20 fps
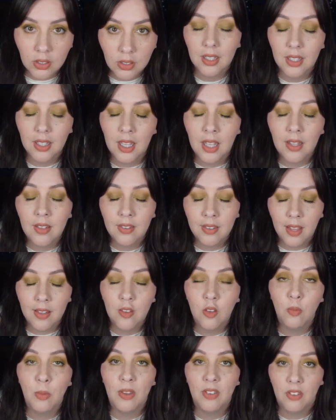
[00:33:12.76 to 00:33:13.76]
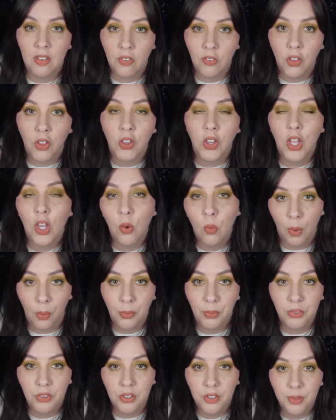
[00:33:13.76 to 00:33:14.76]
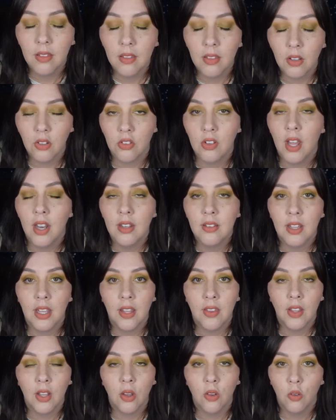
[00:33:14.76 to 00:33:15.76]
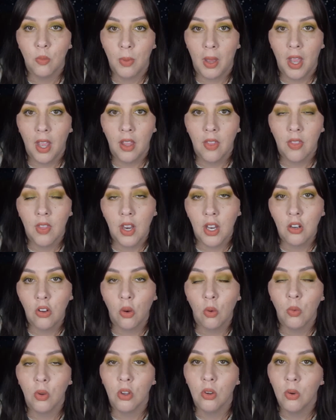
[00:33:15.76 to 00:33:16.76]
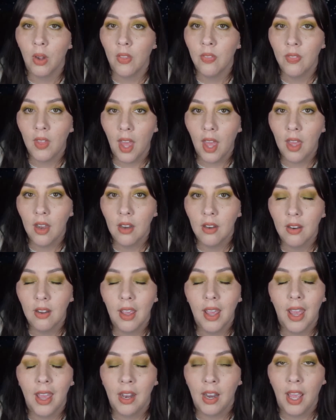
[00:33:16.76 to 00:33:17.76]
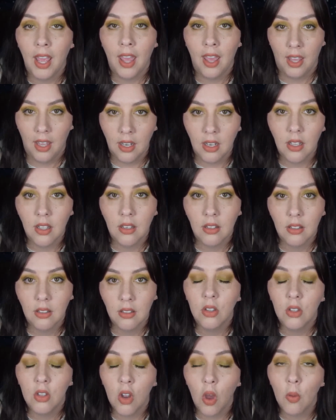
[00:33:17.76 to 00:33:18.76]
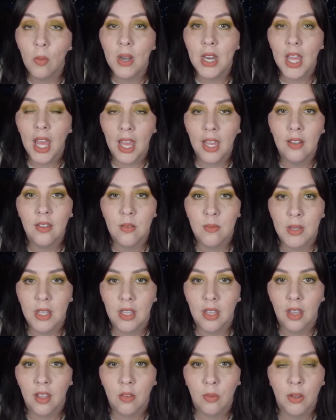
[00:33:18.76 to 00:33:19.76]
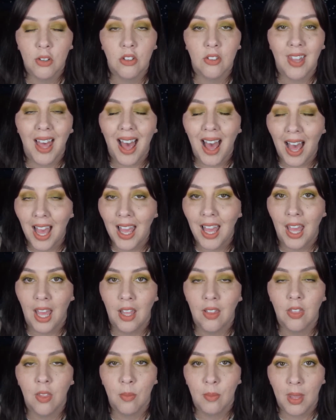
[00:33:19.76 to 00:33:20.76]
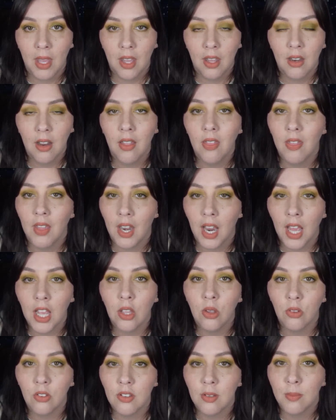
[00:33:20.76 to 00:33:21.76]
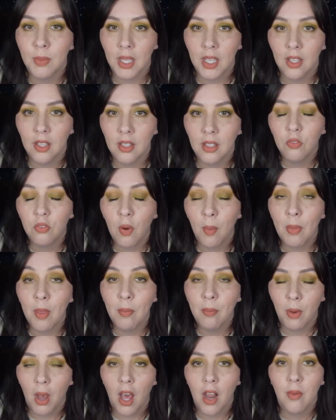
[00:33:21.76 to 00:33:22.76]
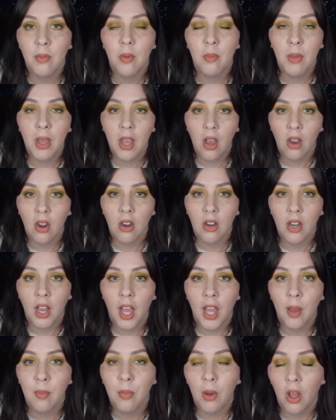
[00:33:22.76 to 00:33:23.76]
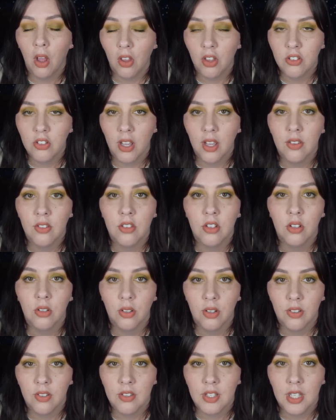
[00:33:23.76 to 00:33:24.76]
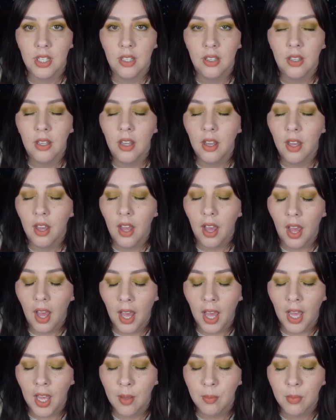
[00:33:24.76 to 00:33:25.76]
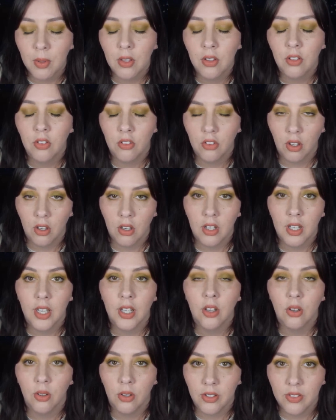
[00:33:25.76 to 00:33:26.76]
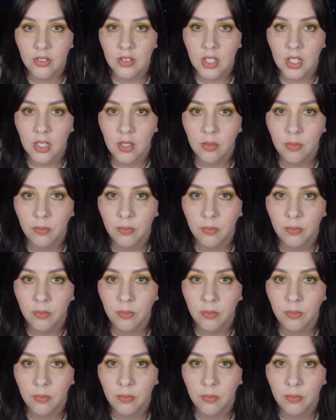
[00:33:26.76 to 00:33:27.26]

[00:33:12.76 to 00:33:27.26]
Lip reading: He said specifically, quote, "There's not a day that goes by that I don't regret that, and I hate it. Nobody hates me as much as I hate the man that I used to be. From the bottom of my heart, I apologize to Christy. I'm sorry, Christy."